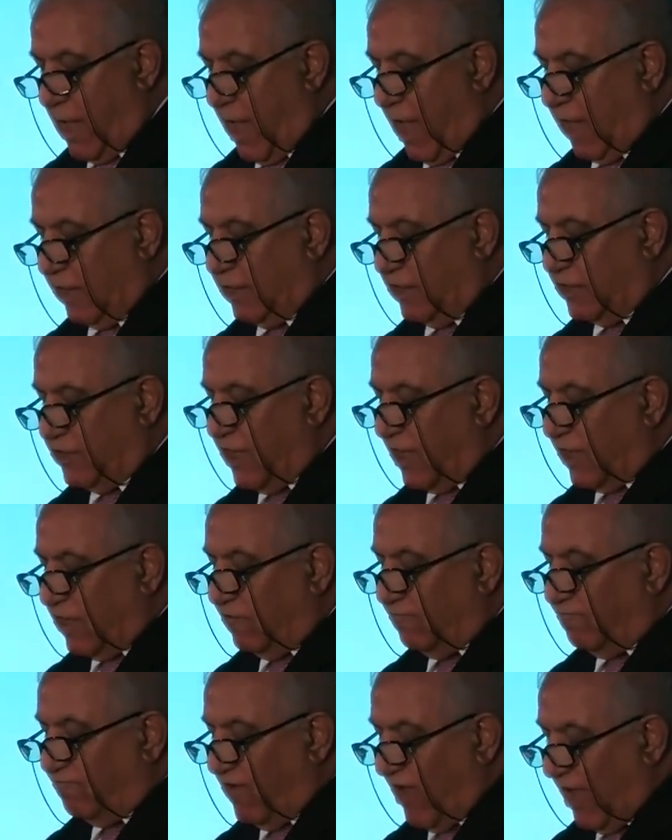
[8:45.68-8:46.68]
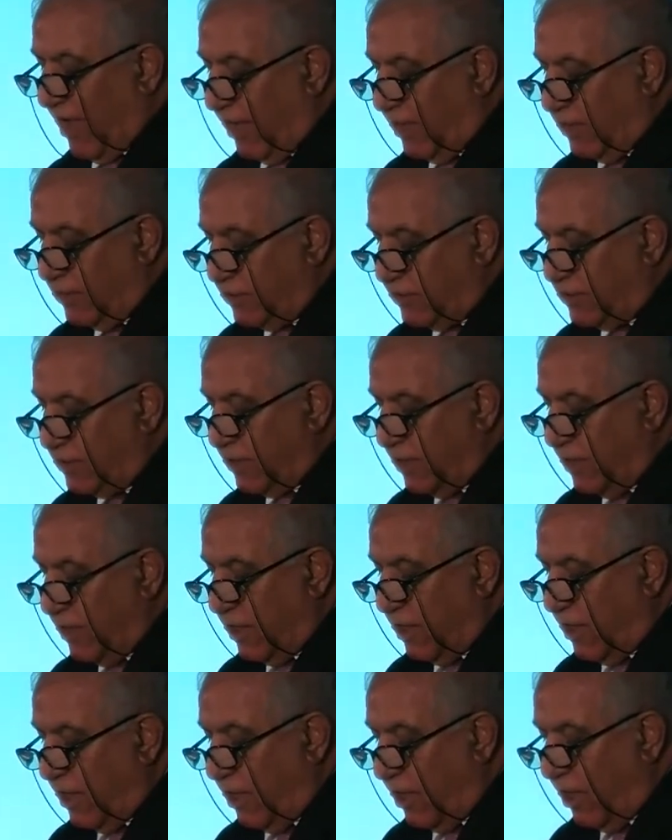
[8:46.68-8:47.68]
At the second phase,
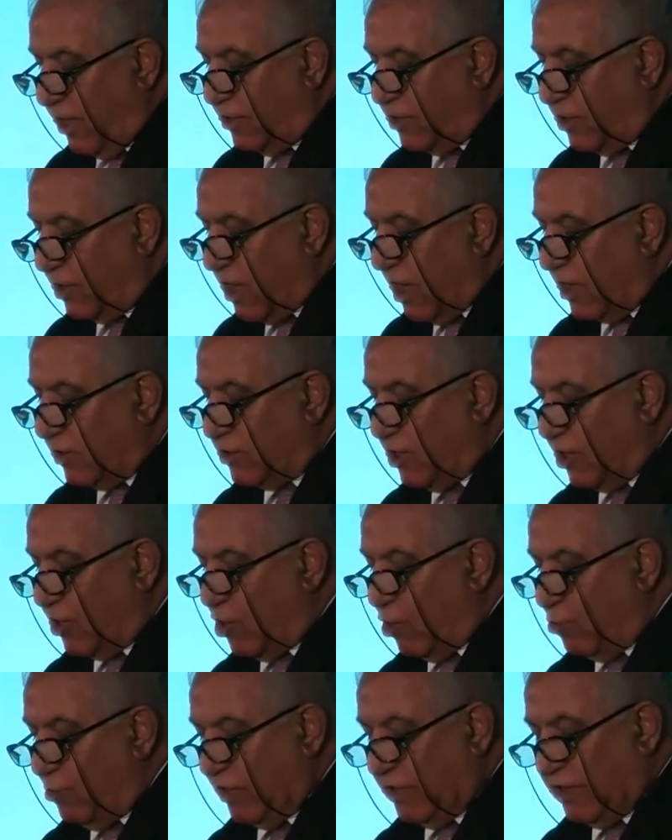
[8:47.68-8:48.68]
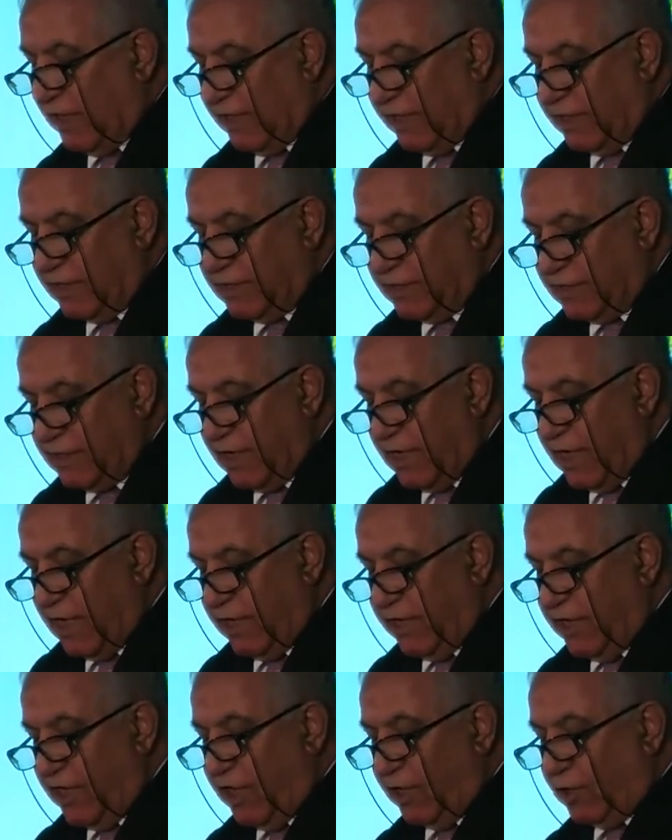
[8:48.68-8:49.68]
inter-country committees
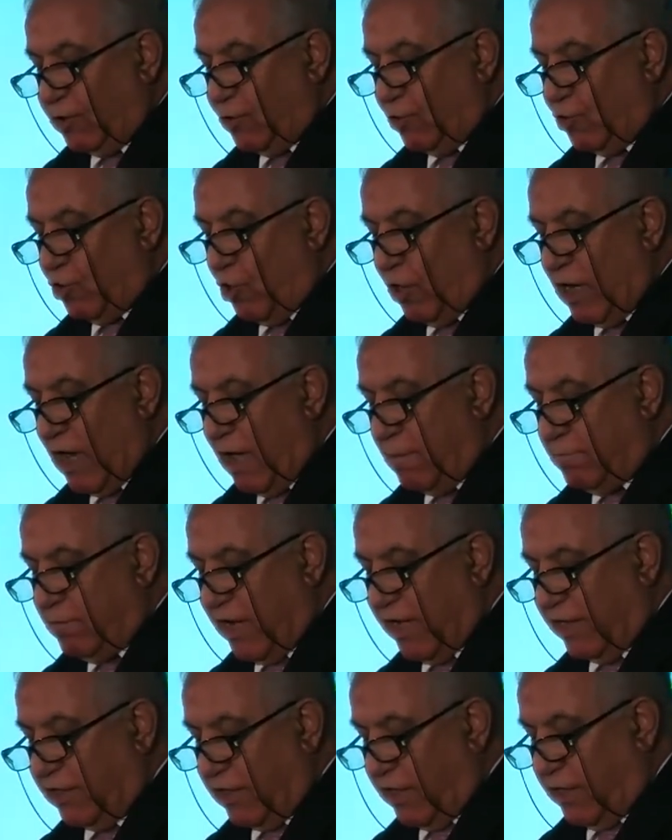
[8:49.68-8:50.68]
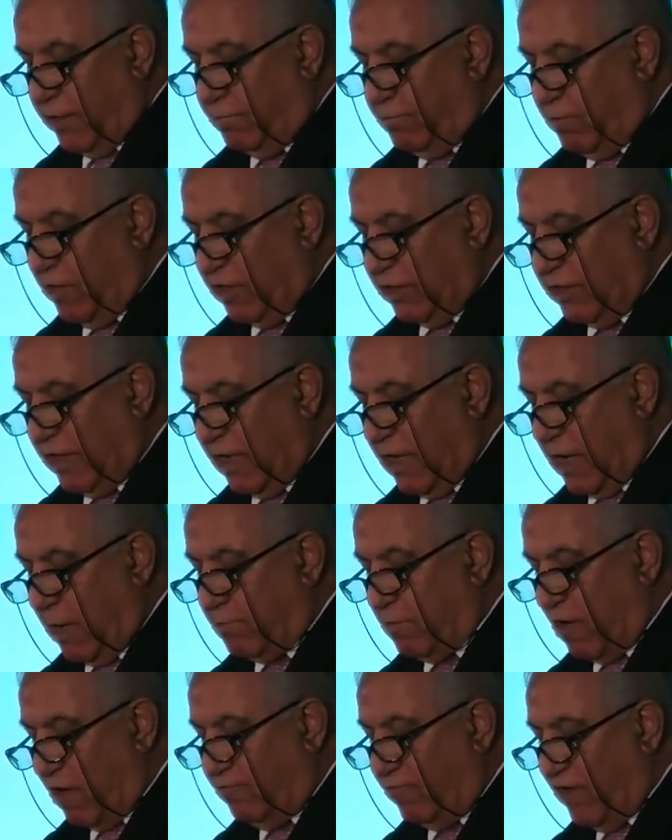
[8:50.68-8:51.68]
need to collaborate in building
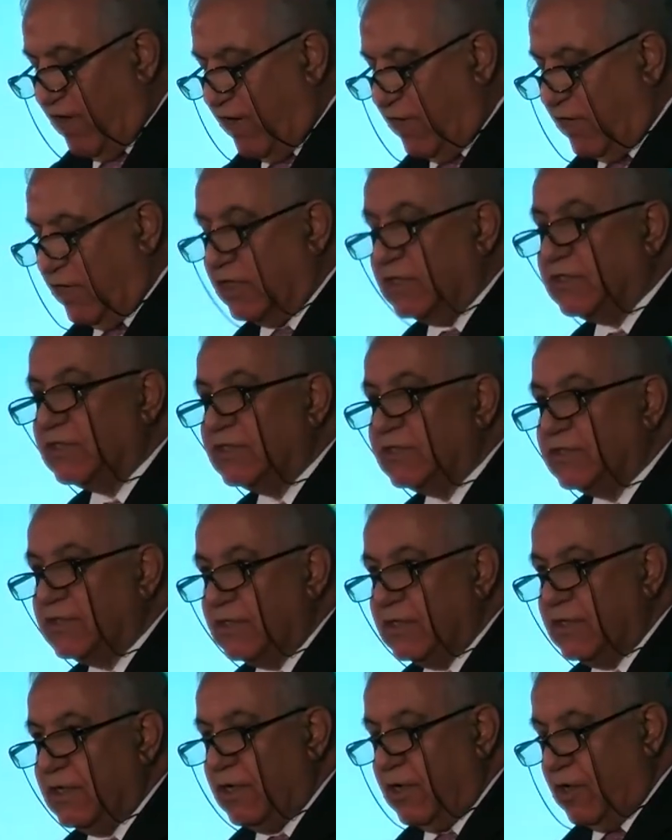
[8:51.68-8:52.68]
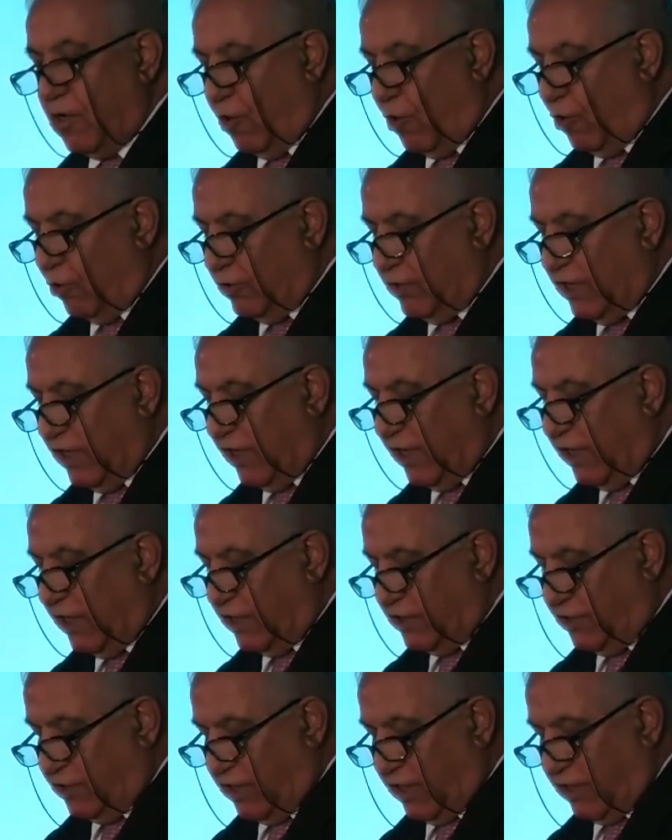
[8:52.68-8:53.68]
up awareness on the
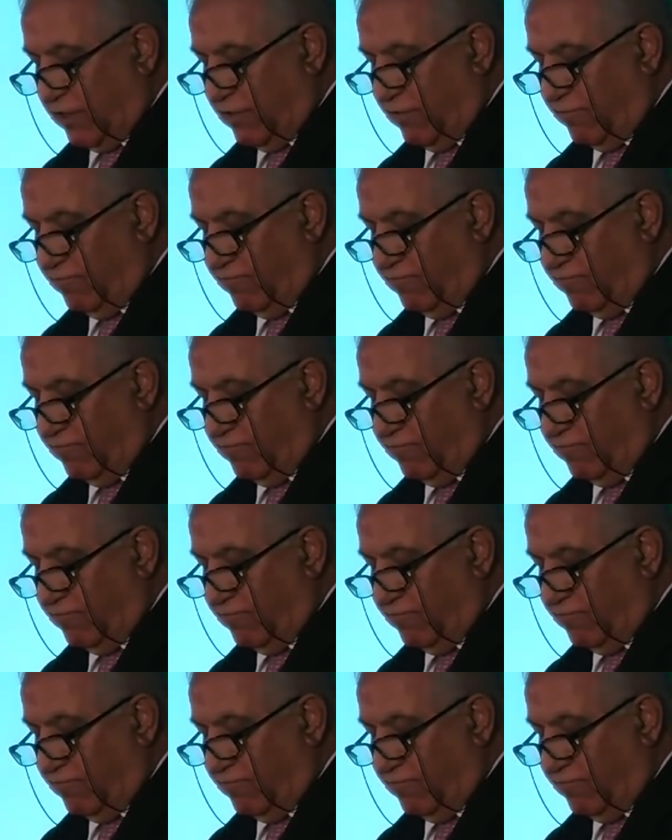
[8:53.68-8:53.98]
initiative.